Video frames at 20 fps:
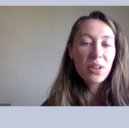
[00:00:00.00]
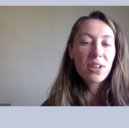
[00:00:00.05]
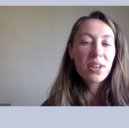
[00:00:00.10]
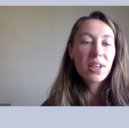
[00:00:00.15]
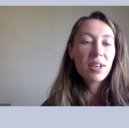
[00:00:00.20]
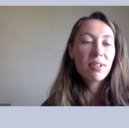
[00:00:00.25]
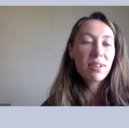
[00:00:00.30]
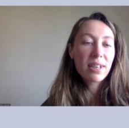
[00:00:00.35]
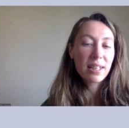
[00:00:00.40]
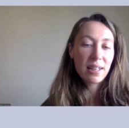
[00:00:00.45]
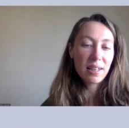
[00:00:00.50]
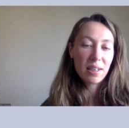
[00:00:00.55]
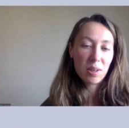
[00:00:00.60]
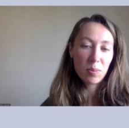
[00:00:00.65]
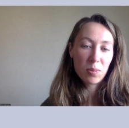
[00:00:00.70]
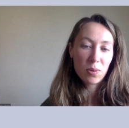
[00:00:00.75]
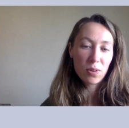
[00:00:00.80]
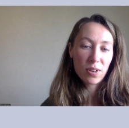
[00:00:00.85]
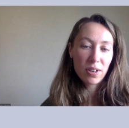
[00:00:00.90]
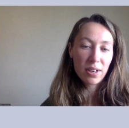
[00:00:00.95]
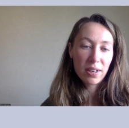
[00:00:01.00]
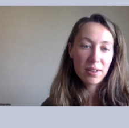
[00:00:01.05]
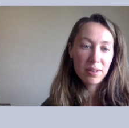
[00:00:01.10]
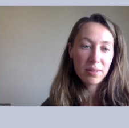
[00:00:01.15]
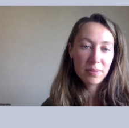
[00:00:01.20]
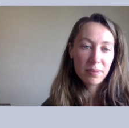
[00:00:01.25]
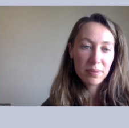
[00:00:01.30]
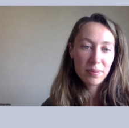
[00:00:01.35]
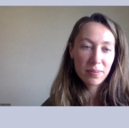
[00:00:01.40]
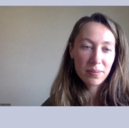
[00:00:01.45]
hear it anymore.
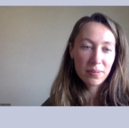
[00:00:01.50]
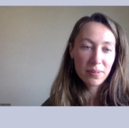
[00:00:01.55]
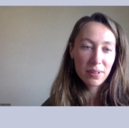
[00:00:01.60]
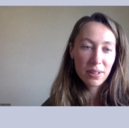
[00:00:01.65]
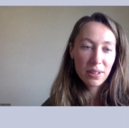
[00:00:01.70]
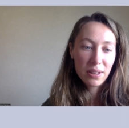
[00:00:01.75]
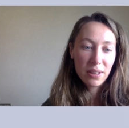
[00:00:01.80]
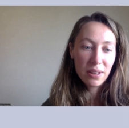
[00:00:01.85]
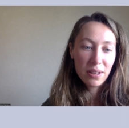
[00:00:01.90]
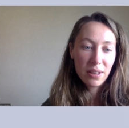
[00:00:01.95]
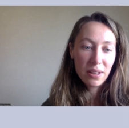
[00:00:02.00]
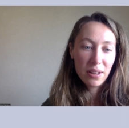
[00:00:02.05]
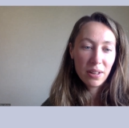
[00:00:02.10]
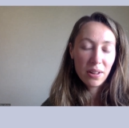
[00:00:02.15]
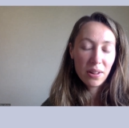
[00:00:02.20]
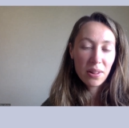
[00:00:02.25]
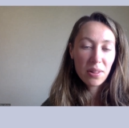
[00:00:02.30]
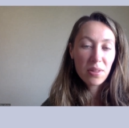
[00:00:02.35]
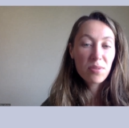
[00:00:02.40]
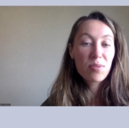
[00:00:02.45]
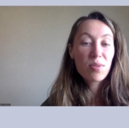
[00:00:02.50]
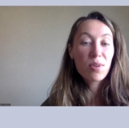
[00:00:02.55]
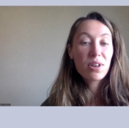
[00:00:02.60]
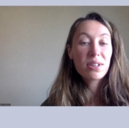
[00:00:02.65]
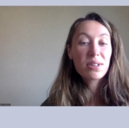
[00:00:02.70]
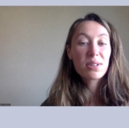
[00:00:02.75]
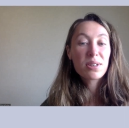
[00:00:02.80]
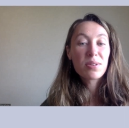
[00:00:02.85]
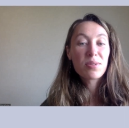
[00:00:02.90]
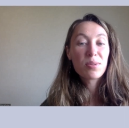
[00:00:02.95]
The
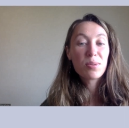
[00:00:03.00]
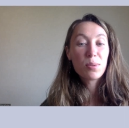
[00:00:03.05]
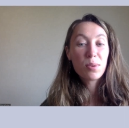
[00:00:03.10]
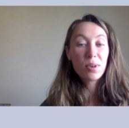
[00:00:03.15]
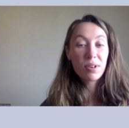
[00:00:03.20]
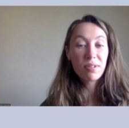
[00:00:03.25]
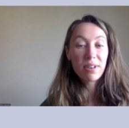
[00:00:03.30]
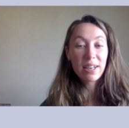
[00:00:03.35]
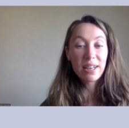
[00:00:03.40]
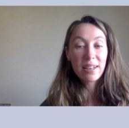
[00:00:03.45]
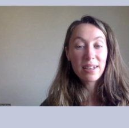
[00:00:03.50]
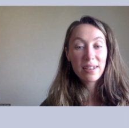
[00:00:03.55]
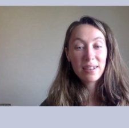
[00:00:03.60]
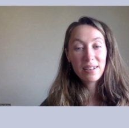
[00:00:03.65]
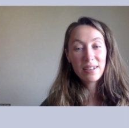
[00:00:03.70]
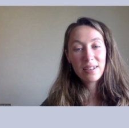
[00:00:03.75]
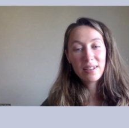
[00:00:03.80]
voice of worry.